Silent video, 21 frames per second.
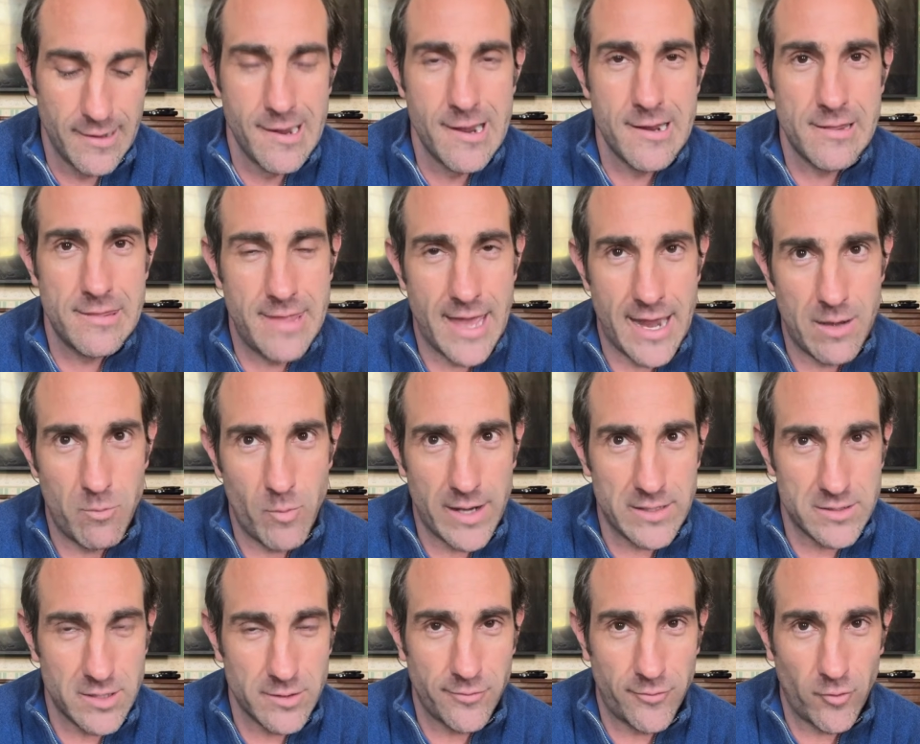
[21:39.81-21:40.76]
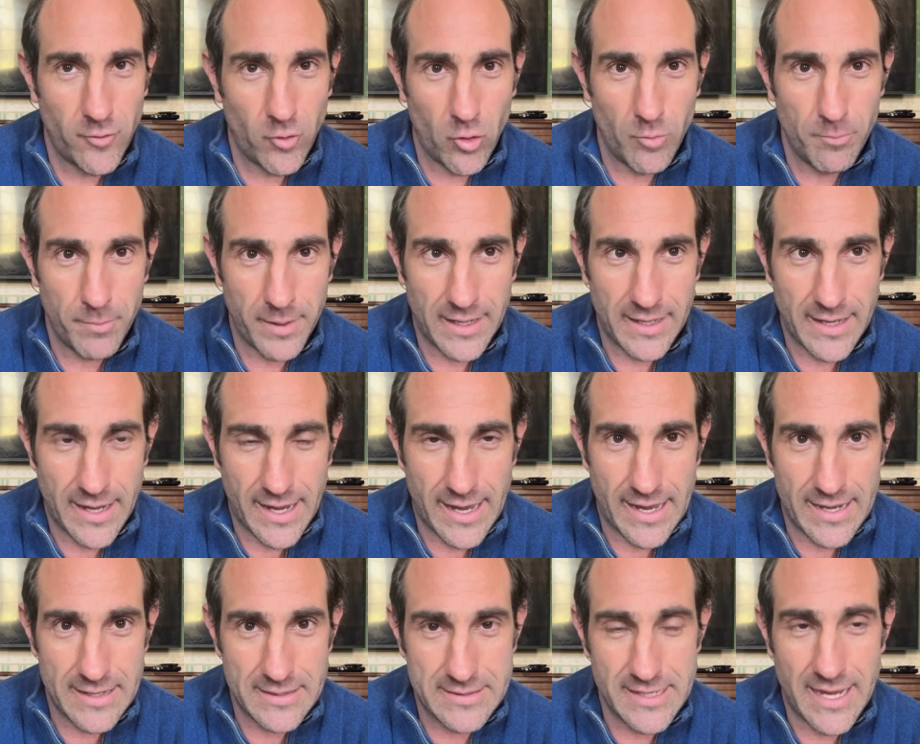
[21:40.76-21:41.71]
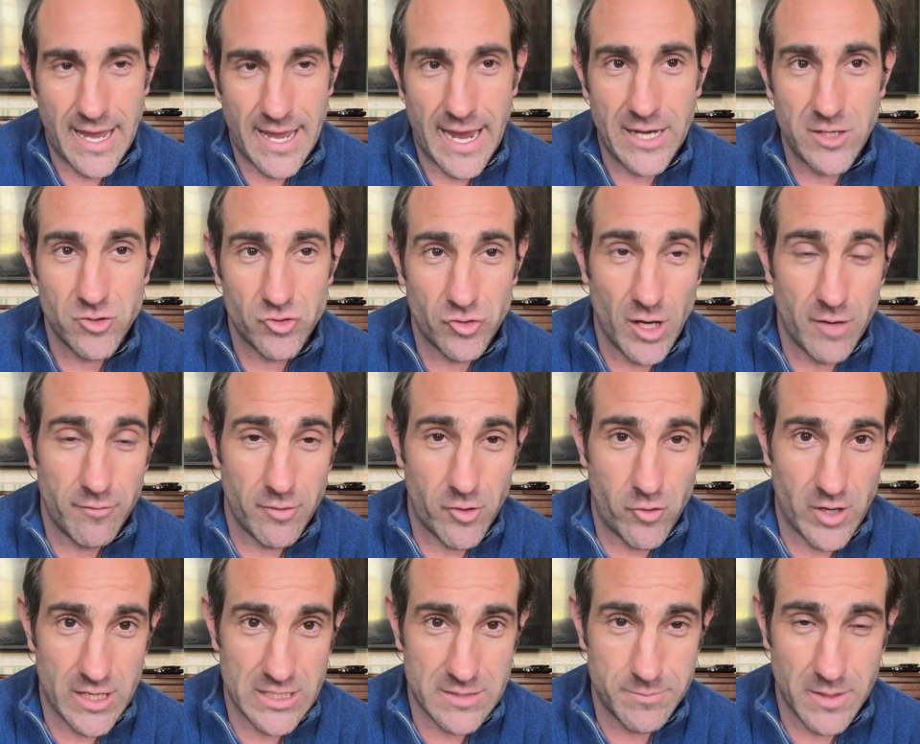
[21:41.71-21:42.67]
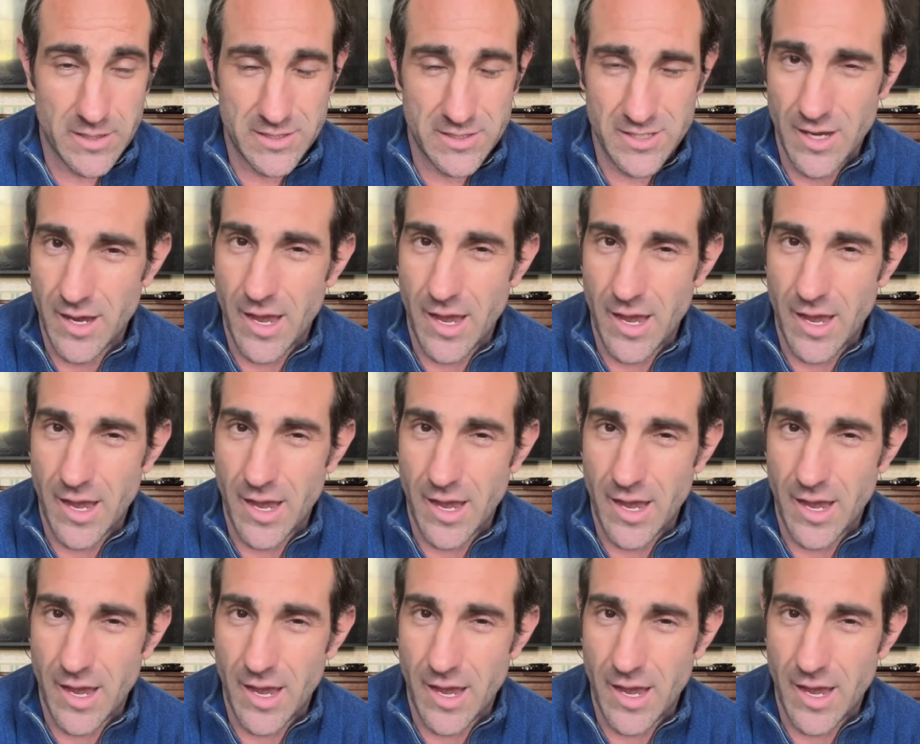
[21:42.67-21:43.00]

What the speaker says: Then went to the Formby at Aintree over Christmas.